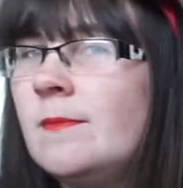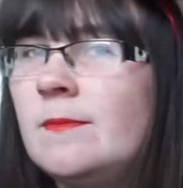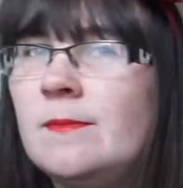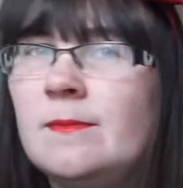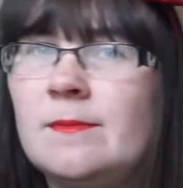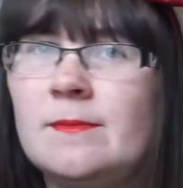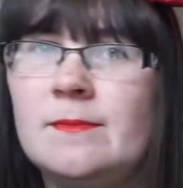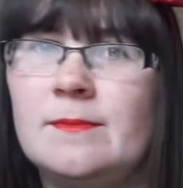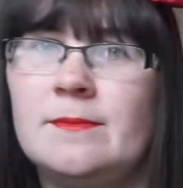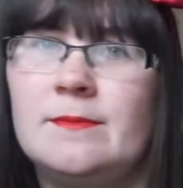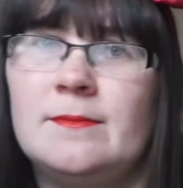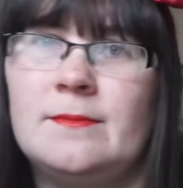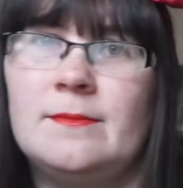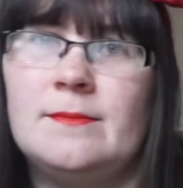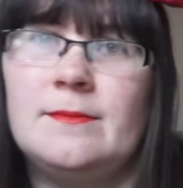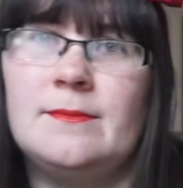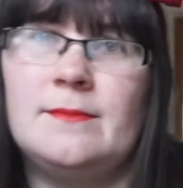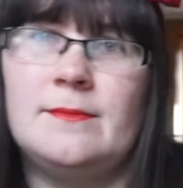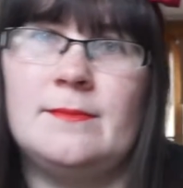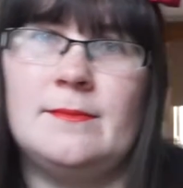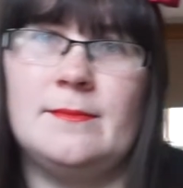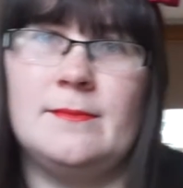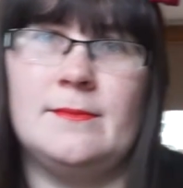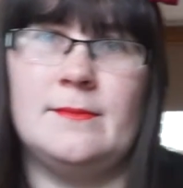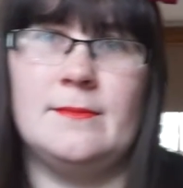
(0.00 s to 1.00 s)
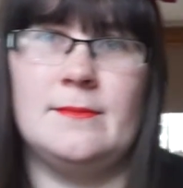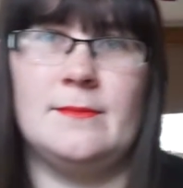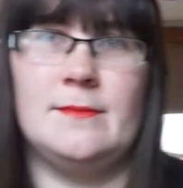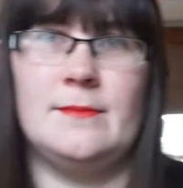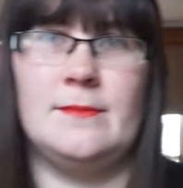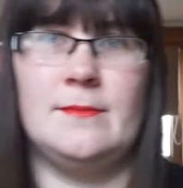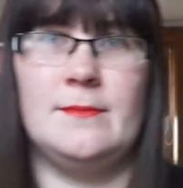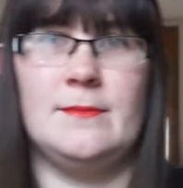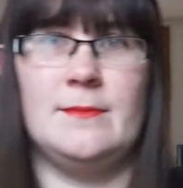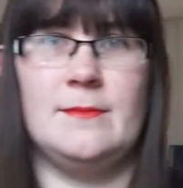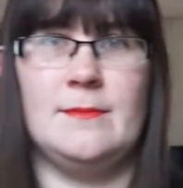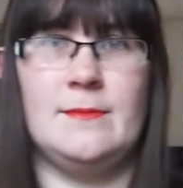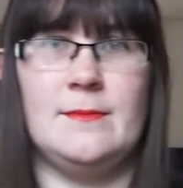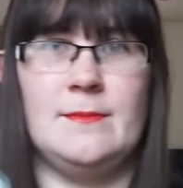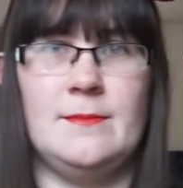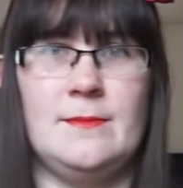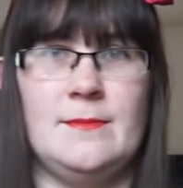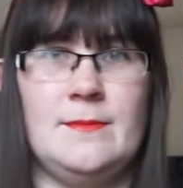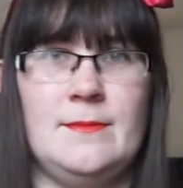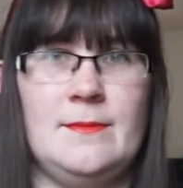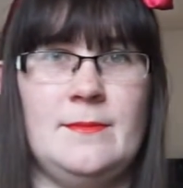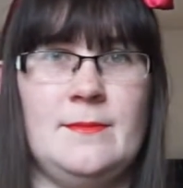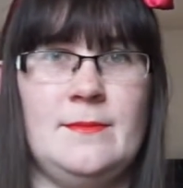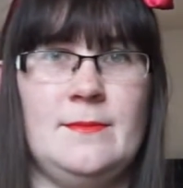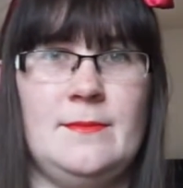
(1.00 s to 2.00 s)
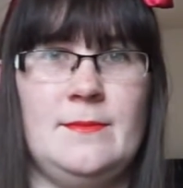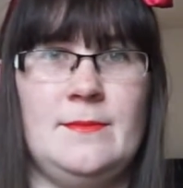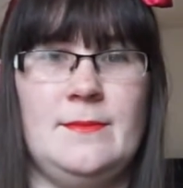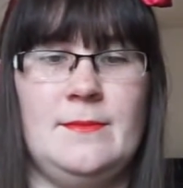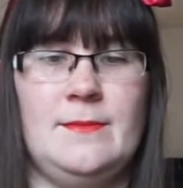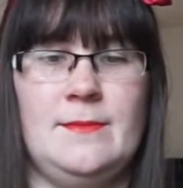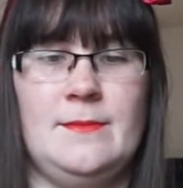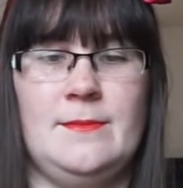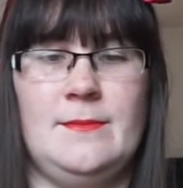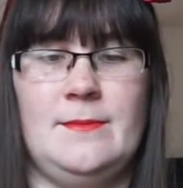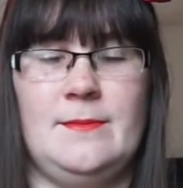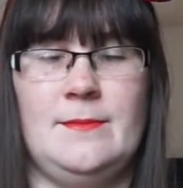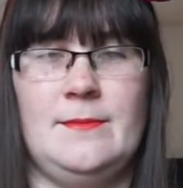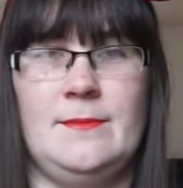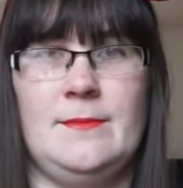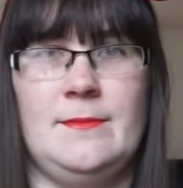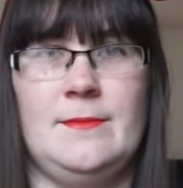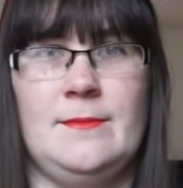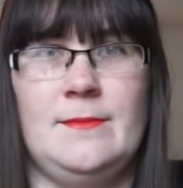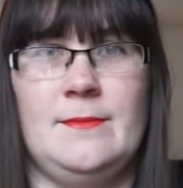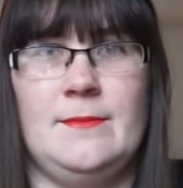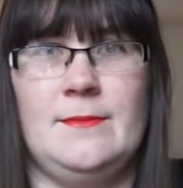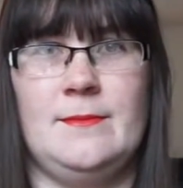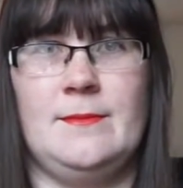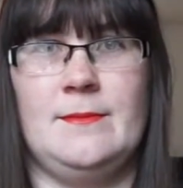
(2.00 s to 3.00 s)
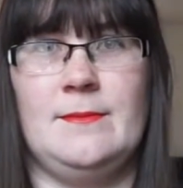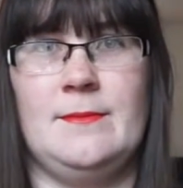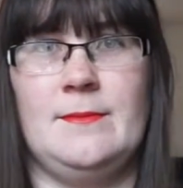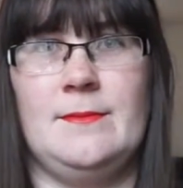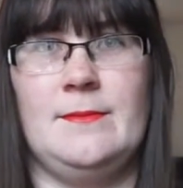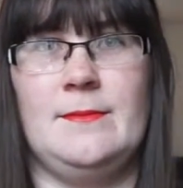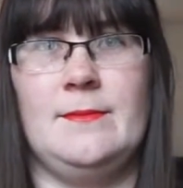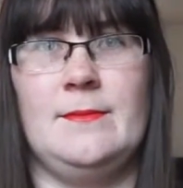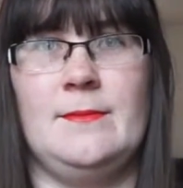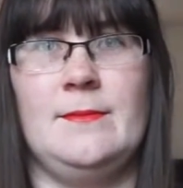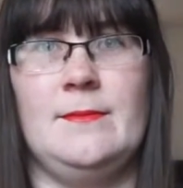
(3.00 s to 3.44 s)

Nobody speaks.